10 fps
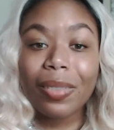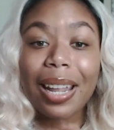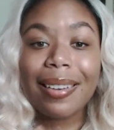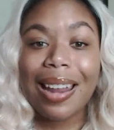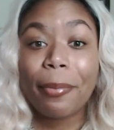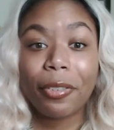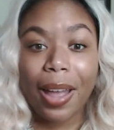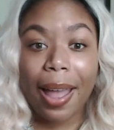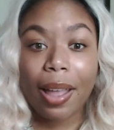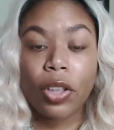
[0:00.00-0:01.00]
Number
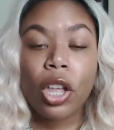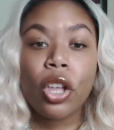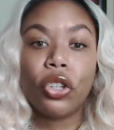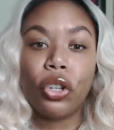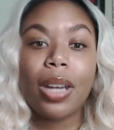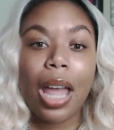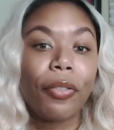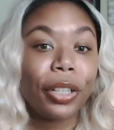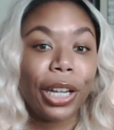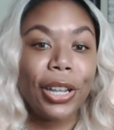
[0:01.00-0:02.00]
5, do not
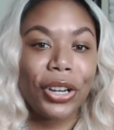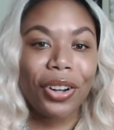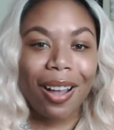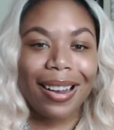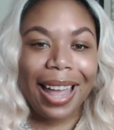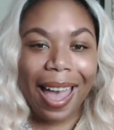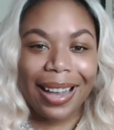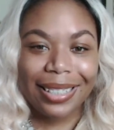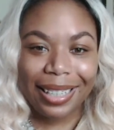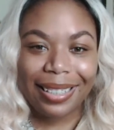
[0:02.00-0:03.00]
forget your call to
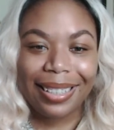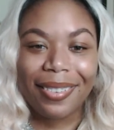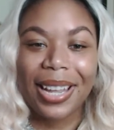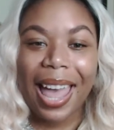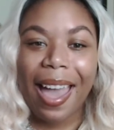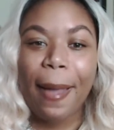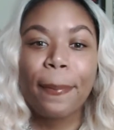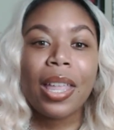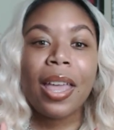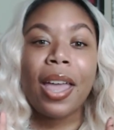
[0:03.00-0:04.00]
action, okay?
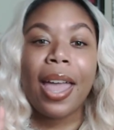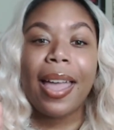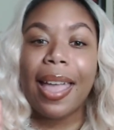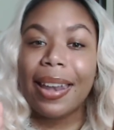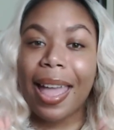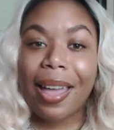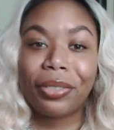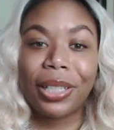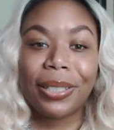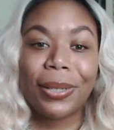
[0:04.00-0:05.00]
In
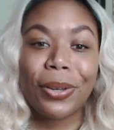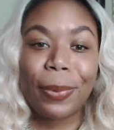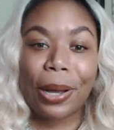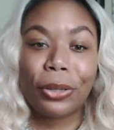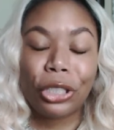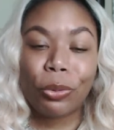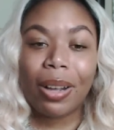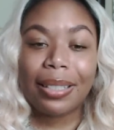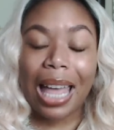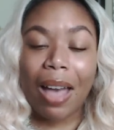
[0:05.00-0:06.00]
every single post, you
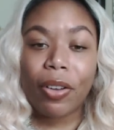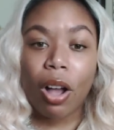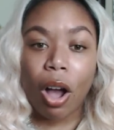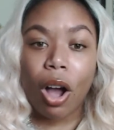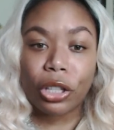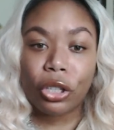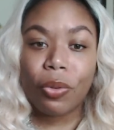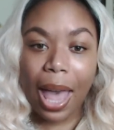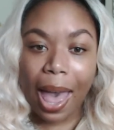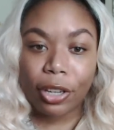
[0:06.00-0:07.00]
want to have a call to
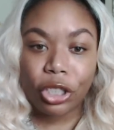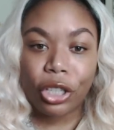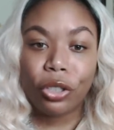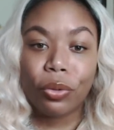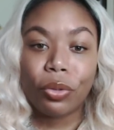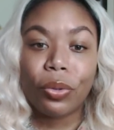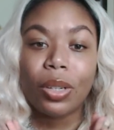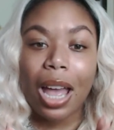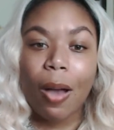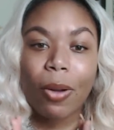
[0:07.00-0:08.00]
action. You do
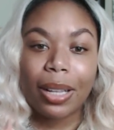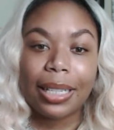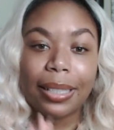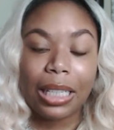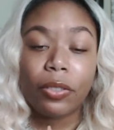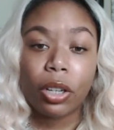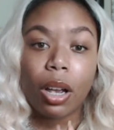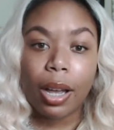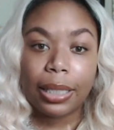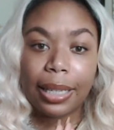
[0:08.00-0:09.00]
not want to leave your
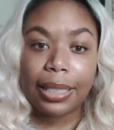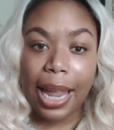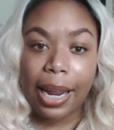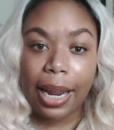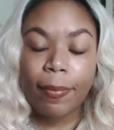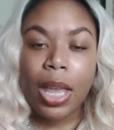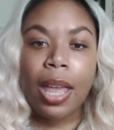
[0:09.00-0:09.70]
audience hanging.